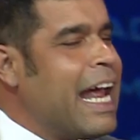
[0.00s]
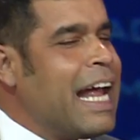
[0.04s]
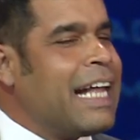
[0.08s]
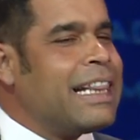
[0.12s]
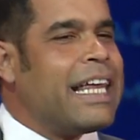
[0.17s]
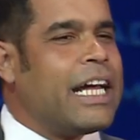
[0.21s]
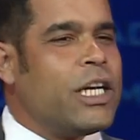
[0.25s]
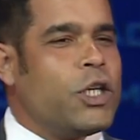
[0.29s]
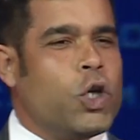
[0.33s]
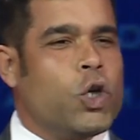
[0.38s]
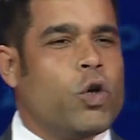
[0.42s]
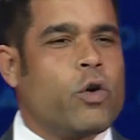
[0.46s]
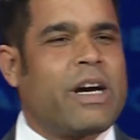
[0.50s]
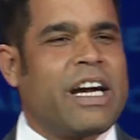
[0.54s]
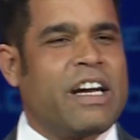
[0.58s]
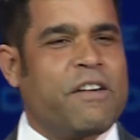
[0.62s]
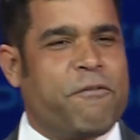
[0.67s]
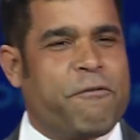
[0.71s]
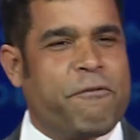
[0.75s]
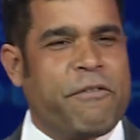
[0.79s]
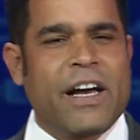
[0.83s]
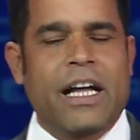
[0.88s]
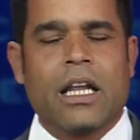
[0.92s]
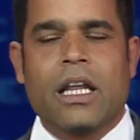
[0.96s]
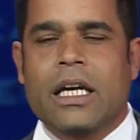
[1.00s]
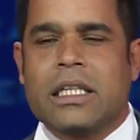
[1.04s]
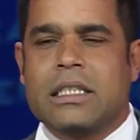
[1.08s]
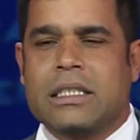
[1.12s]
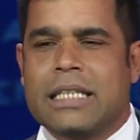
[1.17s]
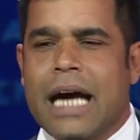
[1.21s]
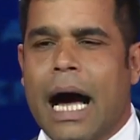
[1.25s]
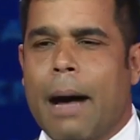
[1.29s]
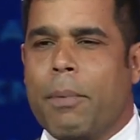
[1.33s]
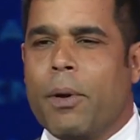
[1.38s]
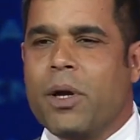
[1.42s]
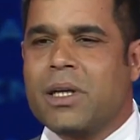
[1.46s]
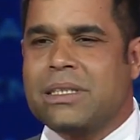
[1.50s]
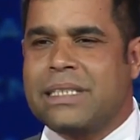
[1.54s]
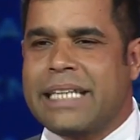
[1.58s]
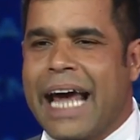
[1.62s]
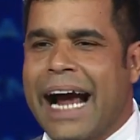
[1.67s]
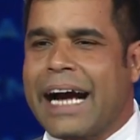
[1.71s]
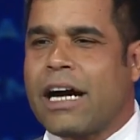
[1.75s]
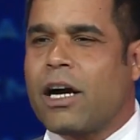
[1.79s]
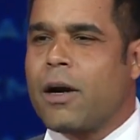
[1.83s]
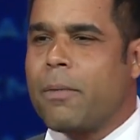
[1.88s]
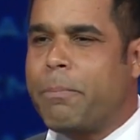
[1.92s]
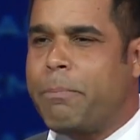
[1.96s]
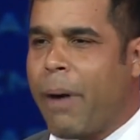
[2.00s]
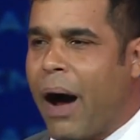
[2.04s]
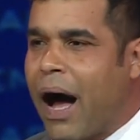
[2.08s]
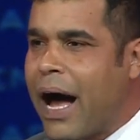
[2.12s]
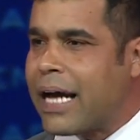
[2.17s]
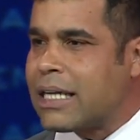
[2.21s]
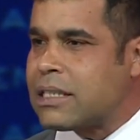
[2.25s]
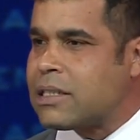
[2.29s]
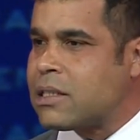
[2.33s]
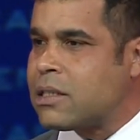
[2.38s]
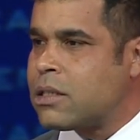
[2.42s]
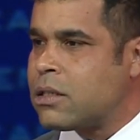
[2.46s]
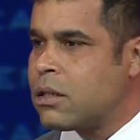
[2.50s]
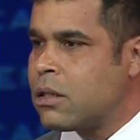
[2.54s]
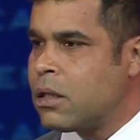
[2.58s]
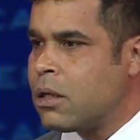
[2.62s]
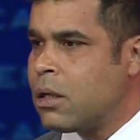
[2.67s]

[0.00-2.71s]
that you could fill a double-decker bus